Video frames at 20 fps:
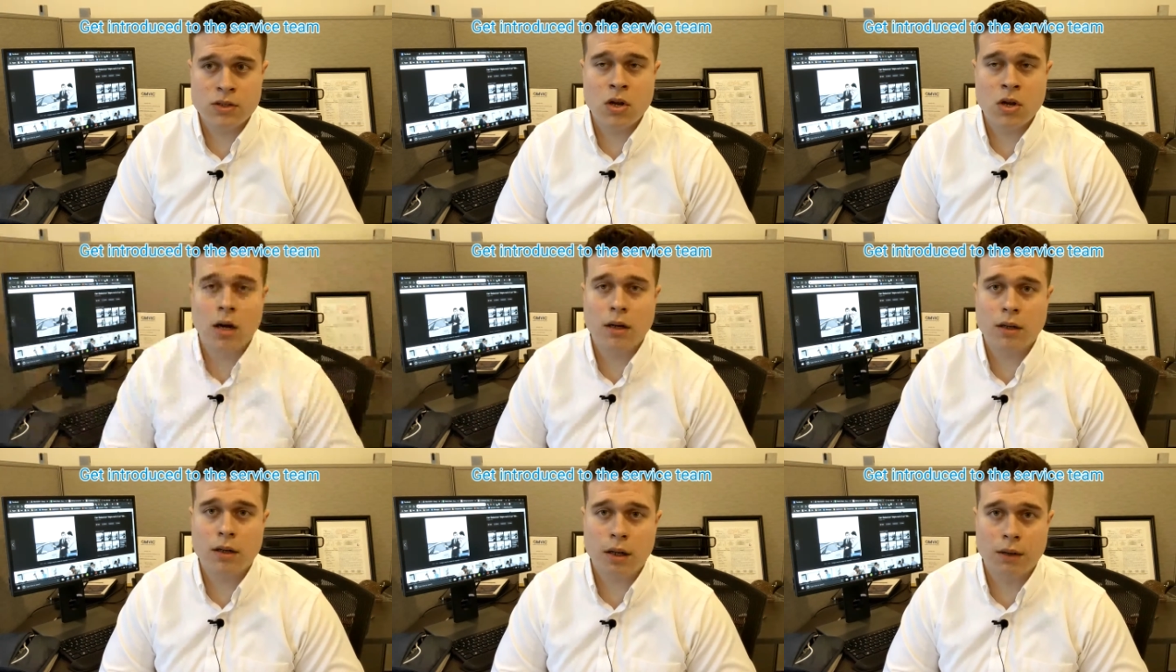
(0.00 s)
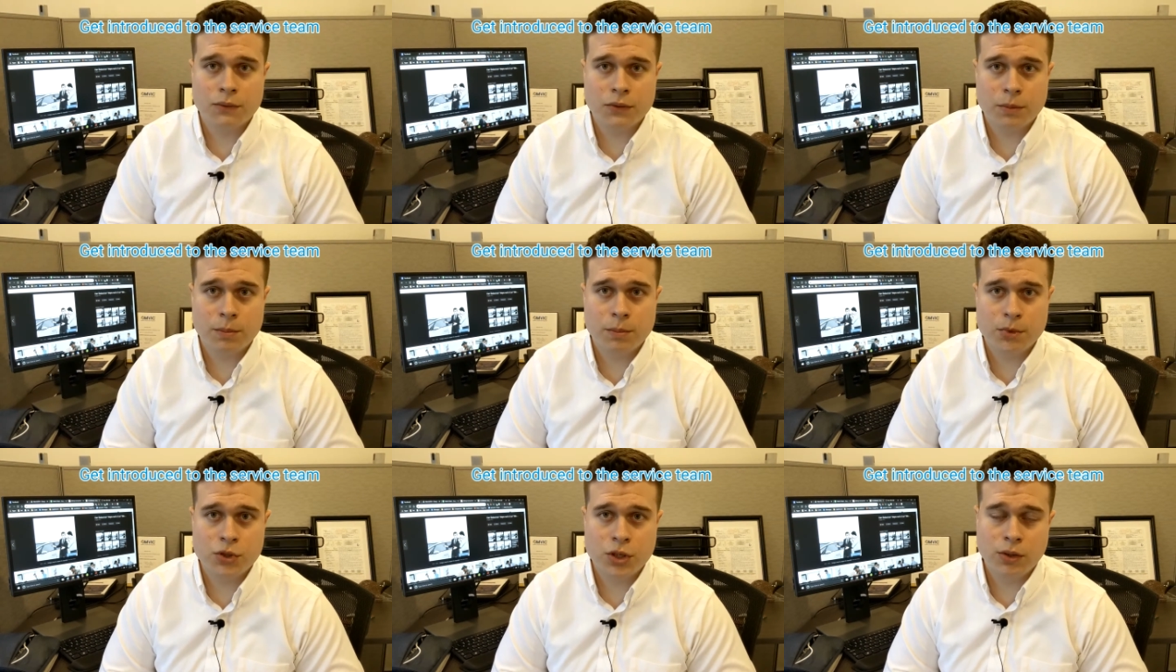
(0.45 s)
not
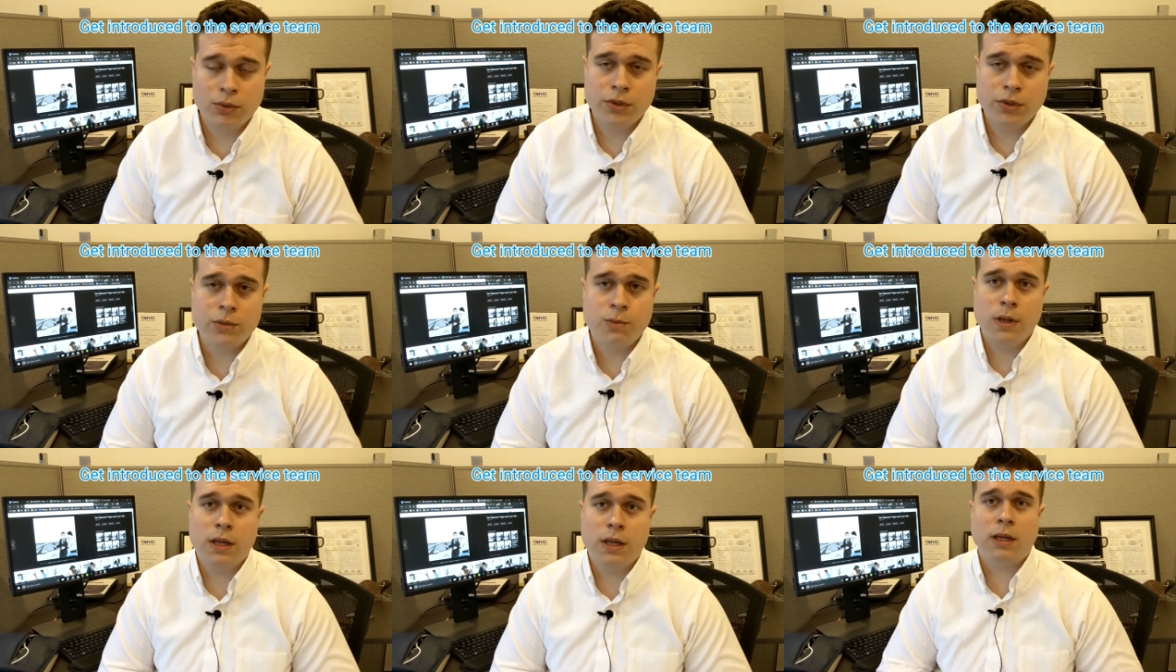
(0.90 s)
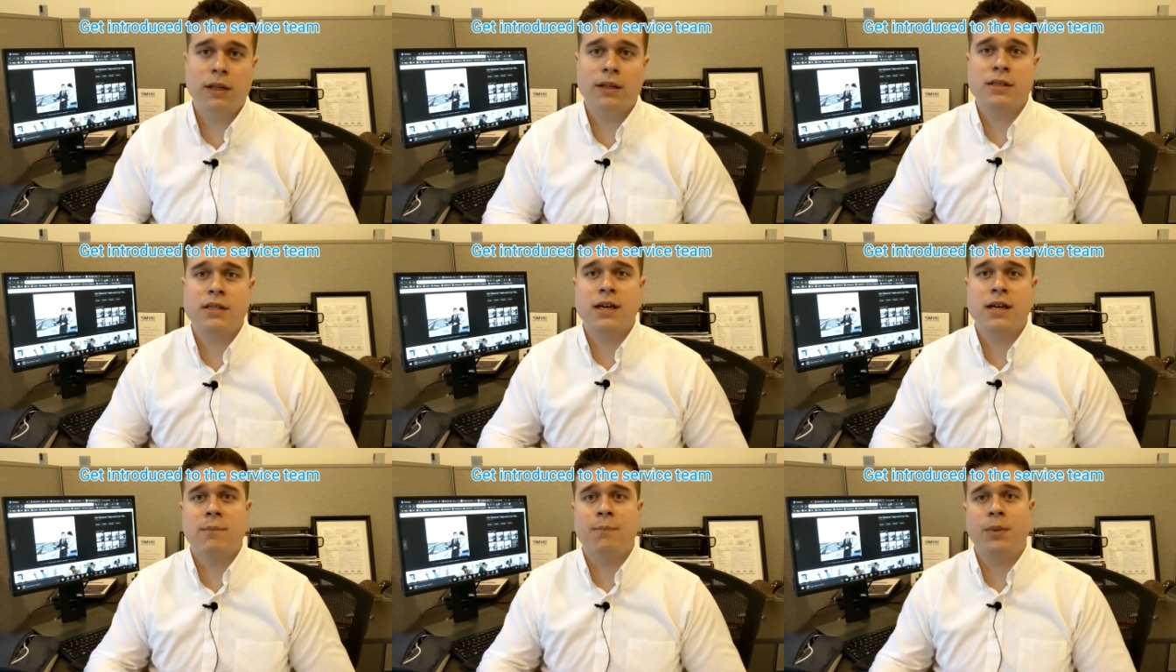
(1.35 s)
covered. But generally speaking,
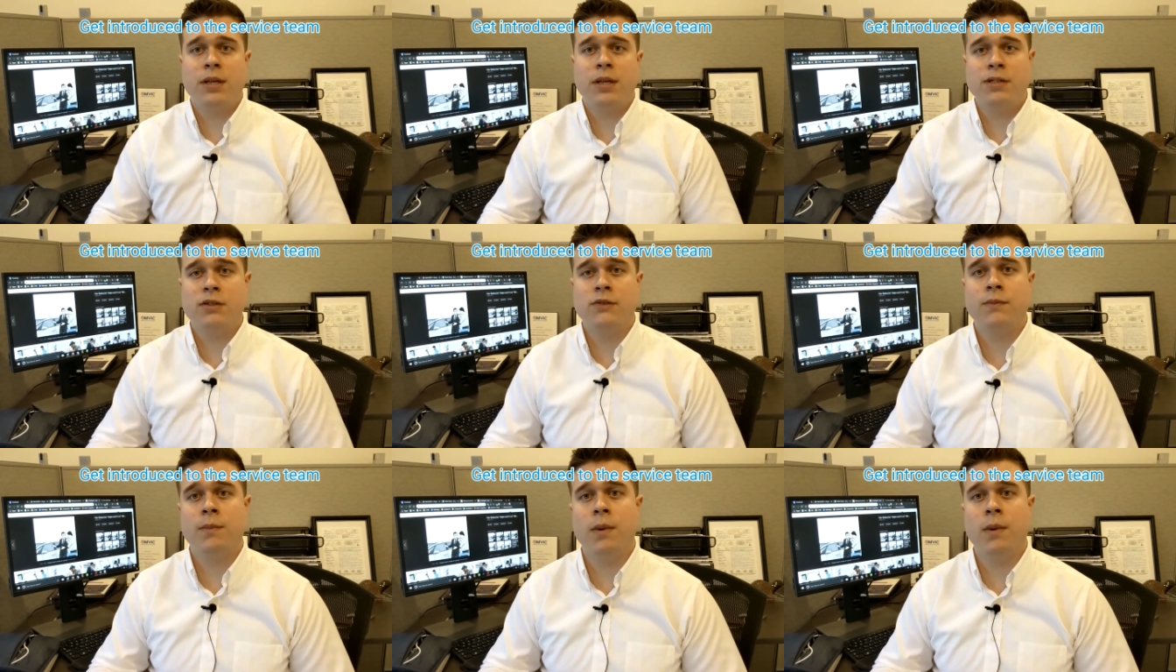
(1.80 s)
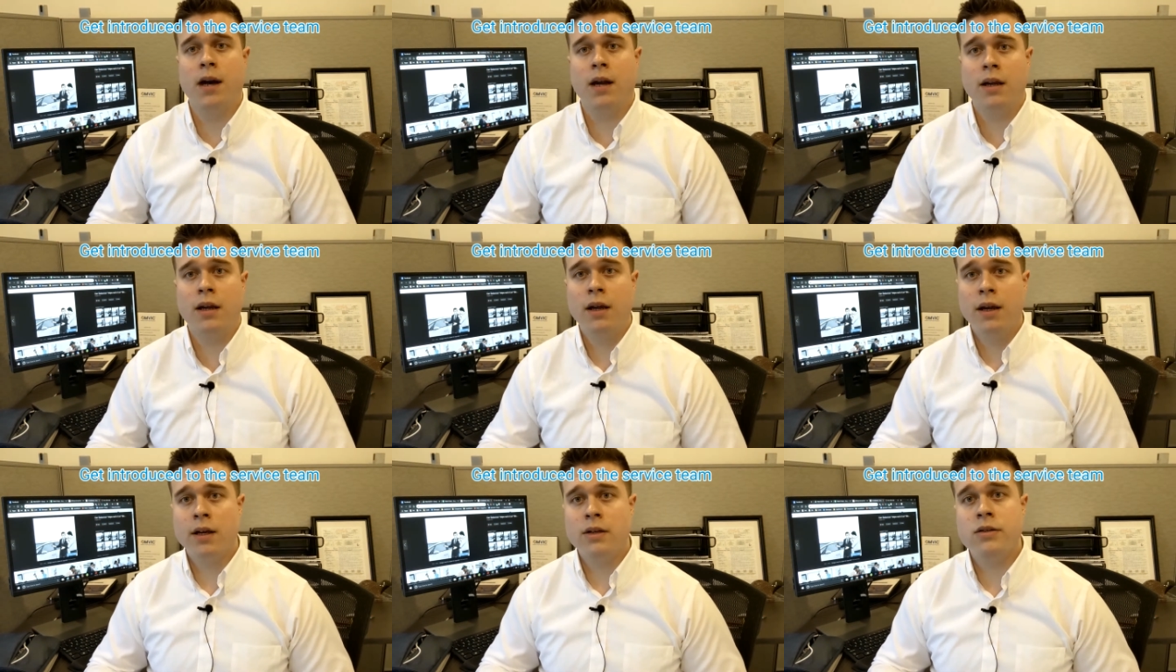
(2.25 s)
it's that peace of
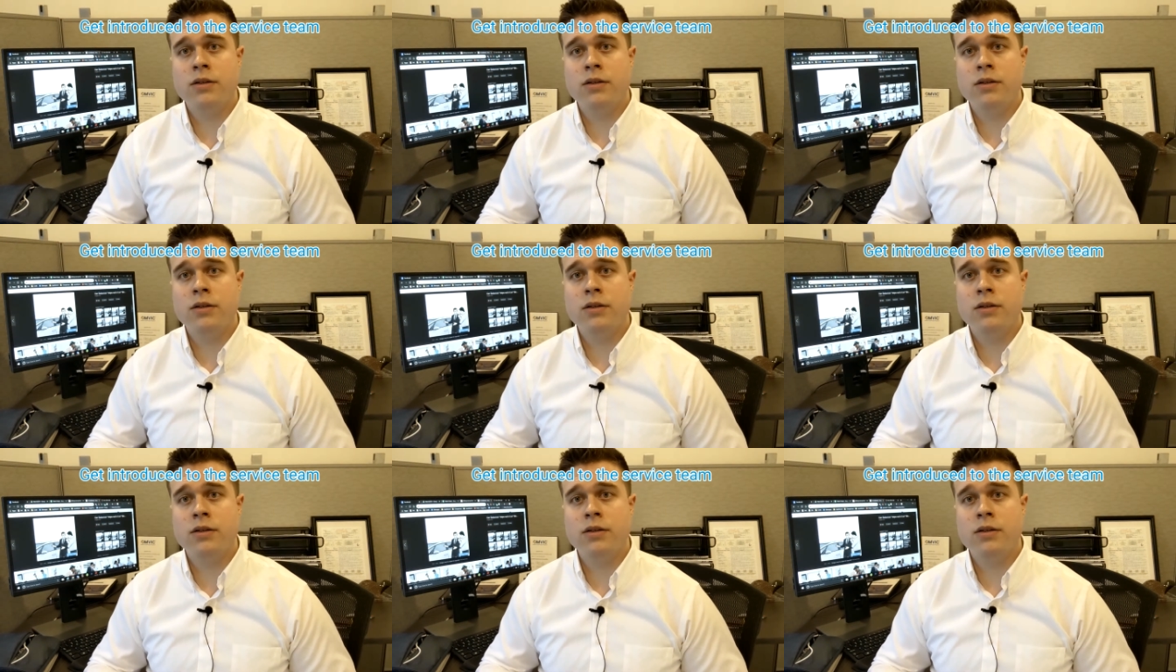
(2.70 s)
mind